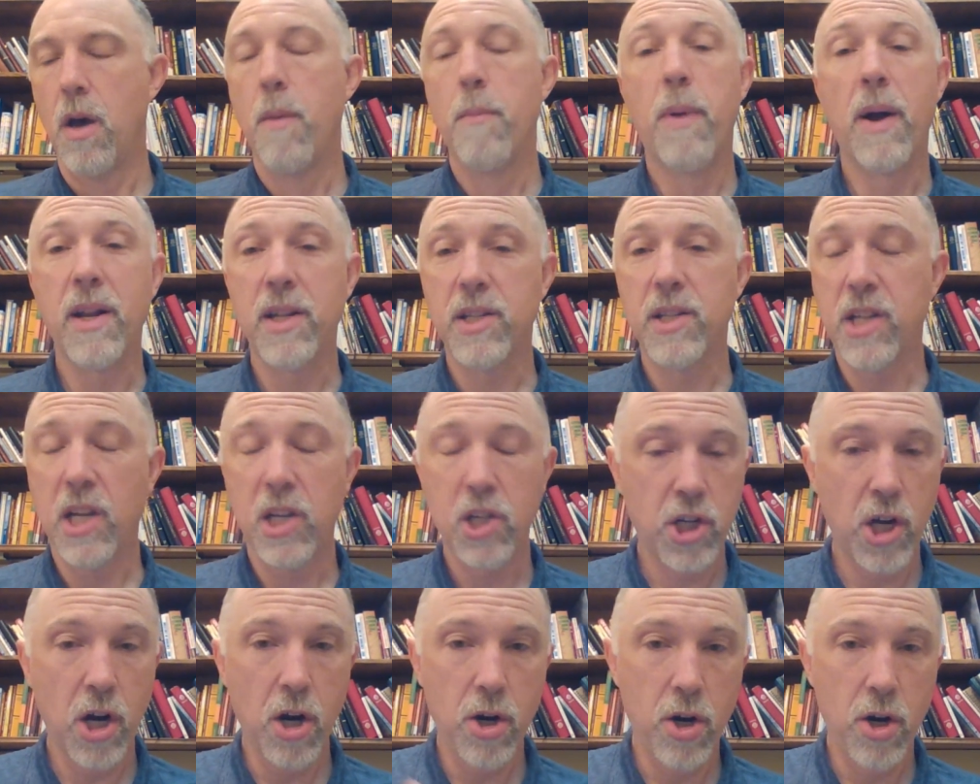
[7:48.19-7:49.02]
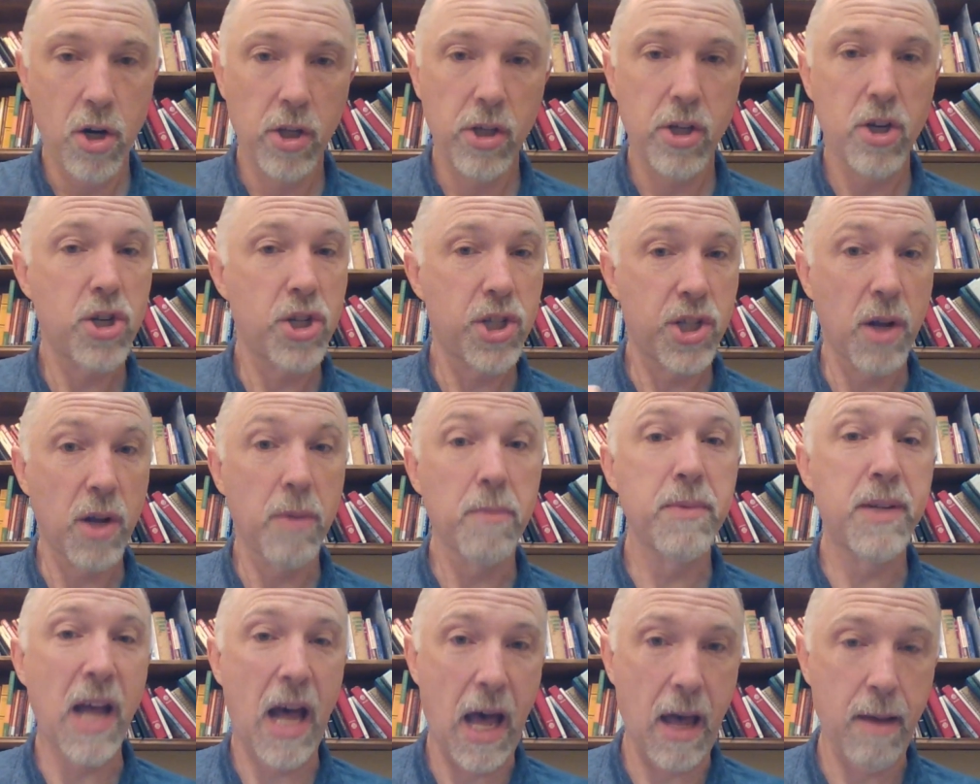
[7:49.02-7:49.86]
But as I shared earlier,
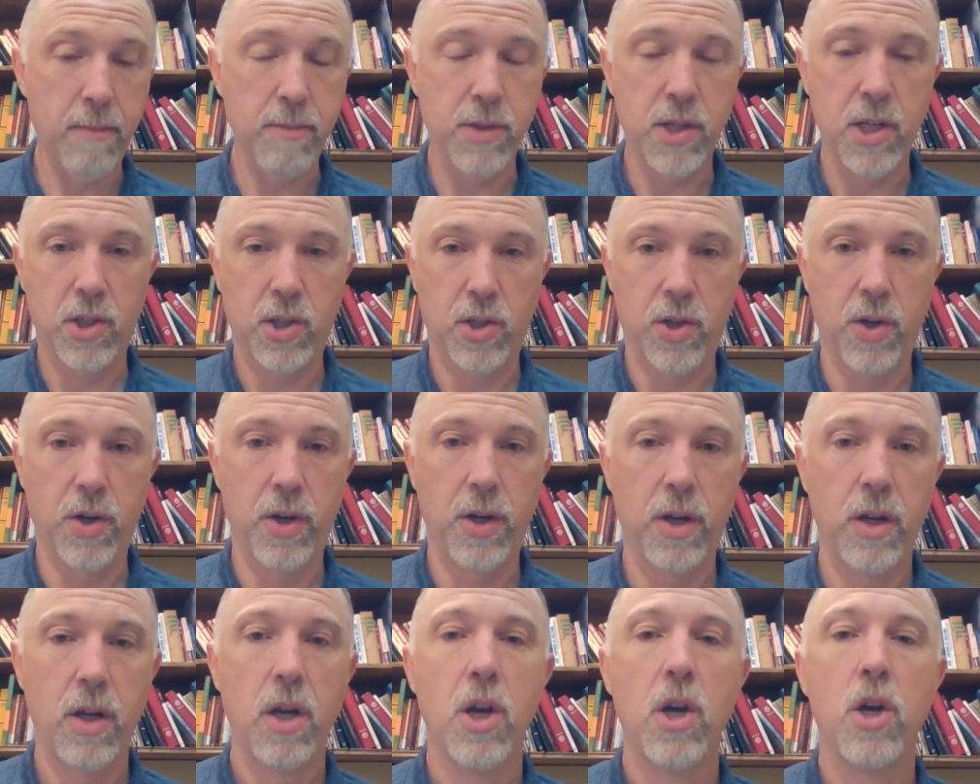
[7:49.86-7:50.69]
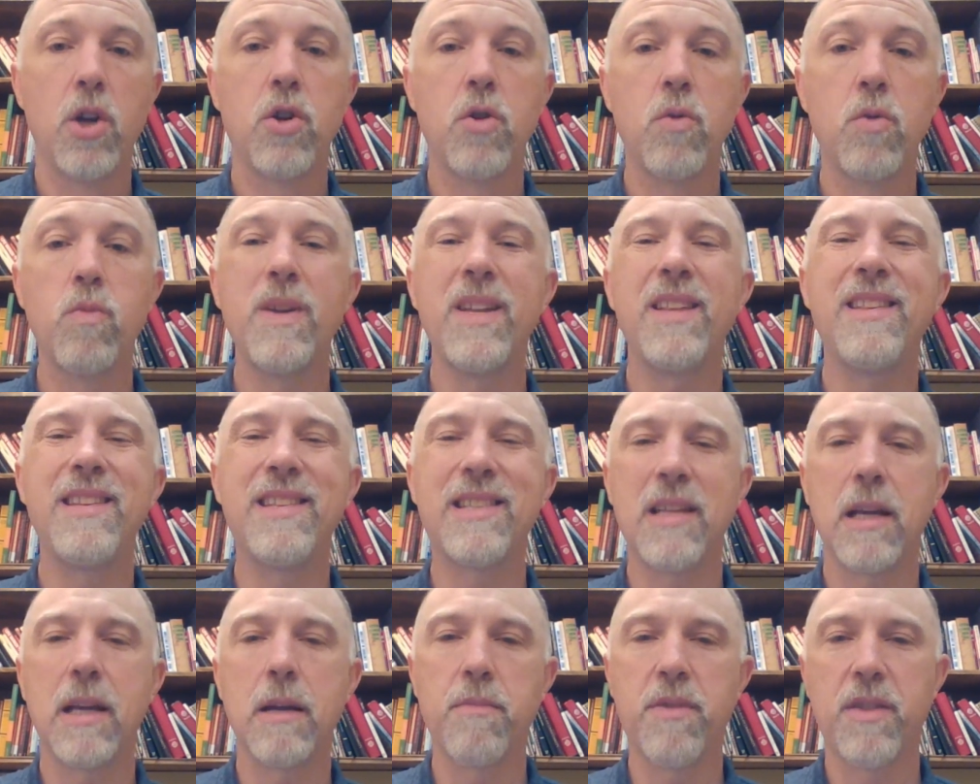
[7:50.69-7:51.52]
sometimes it's good to read the
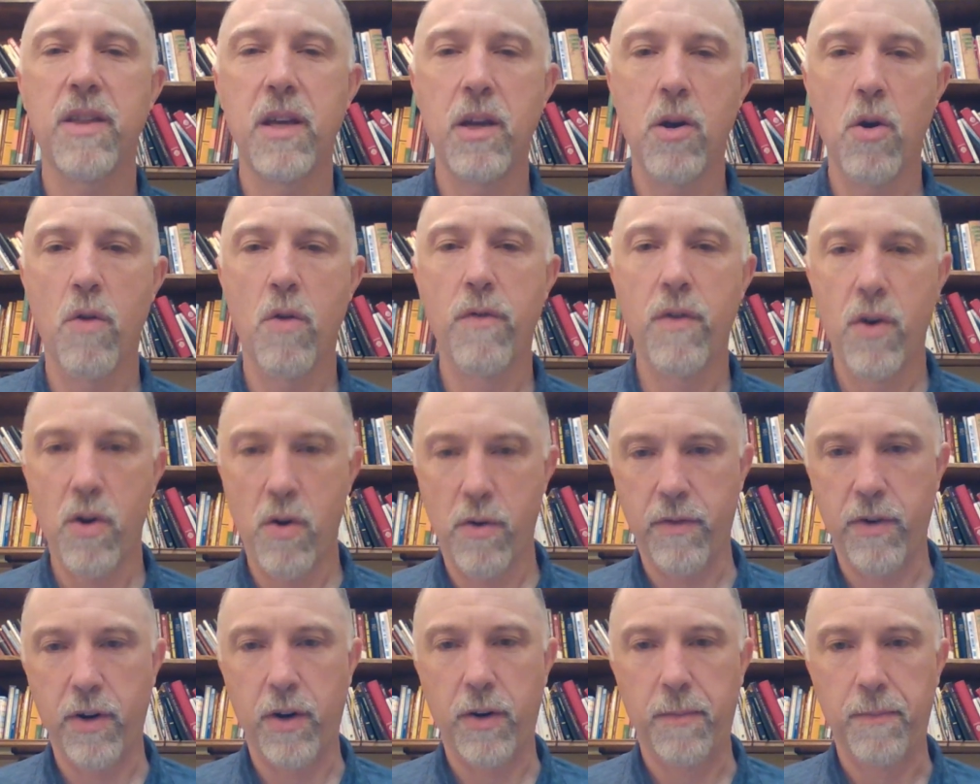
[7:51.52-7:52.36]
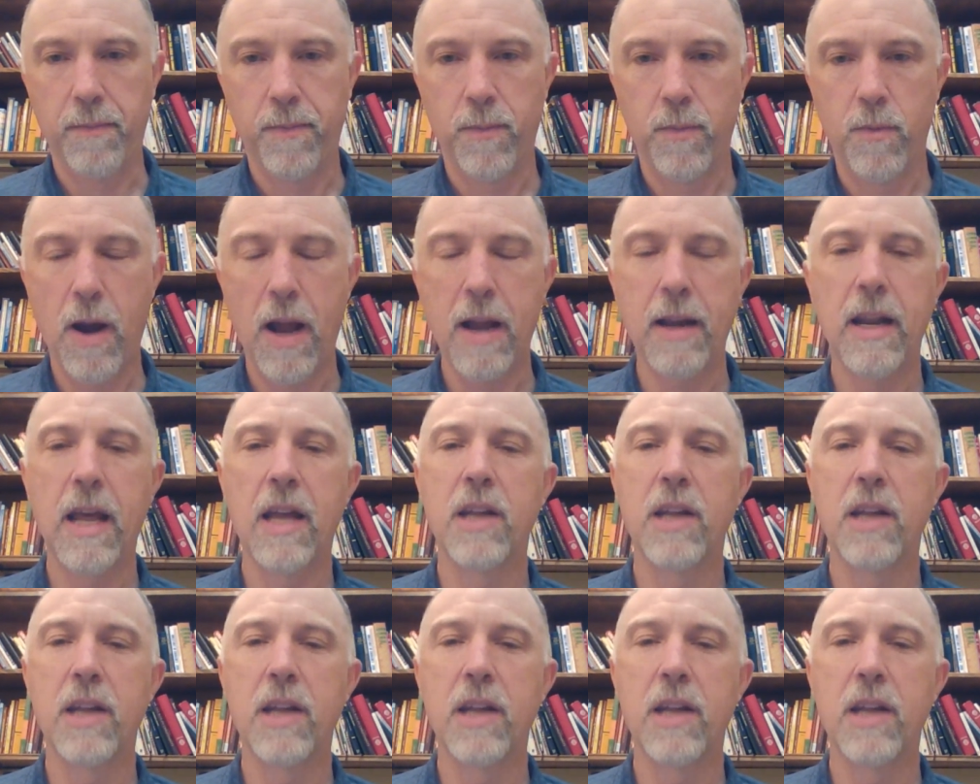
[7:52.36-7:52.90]
same thing over and over, right?